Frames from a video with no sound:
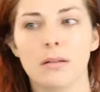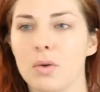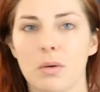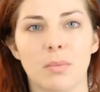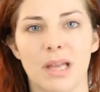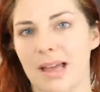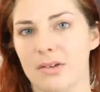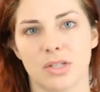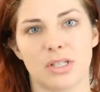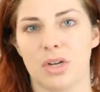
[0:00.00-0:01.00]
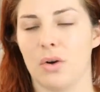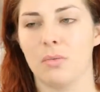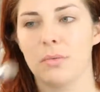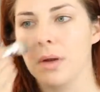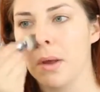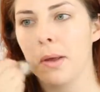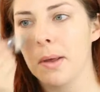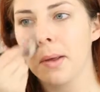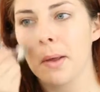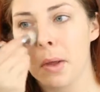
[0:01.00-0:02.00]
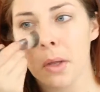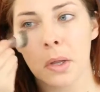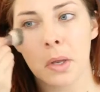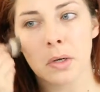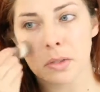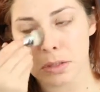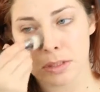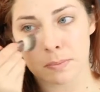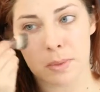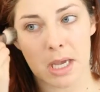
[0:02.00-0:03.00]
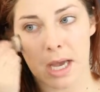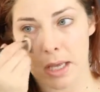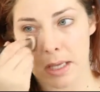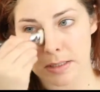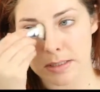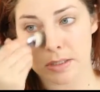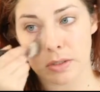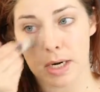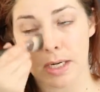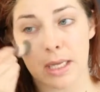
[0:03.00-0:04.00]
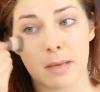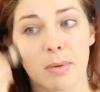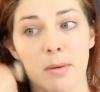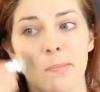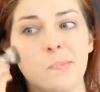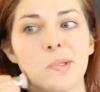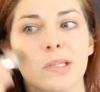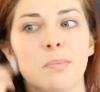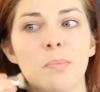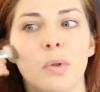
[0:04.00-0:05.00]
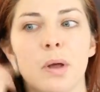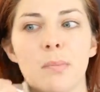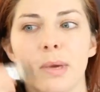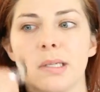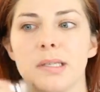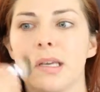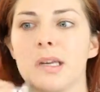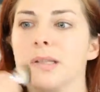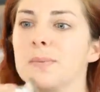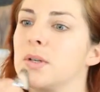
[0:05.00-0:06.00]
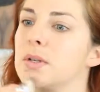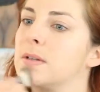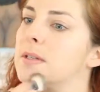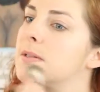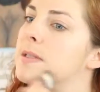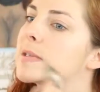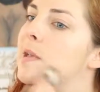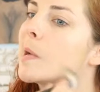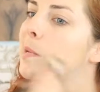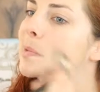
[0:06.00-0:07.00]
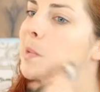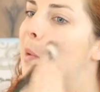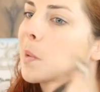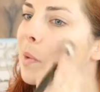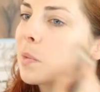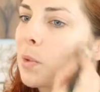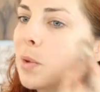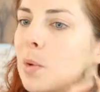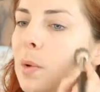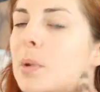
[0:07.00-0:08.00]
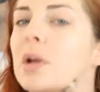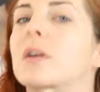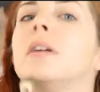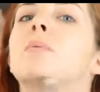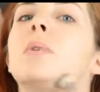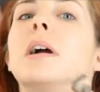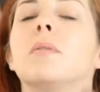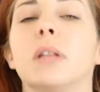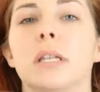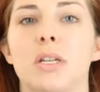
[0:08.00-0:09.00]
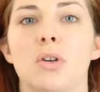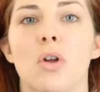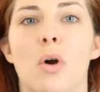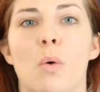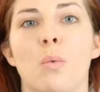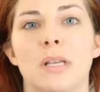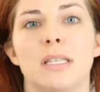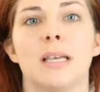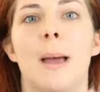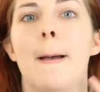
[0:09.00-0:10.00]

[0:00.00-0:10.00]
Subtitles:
normally I just don't, just because I try to keep it simple on my skin, especially since I was going through a period where I really didn't know it was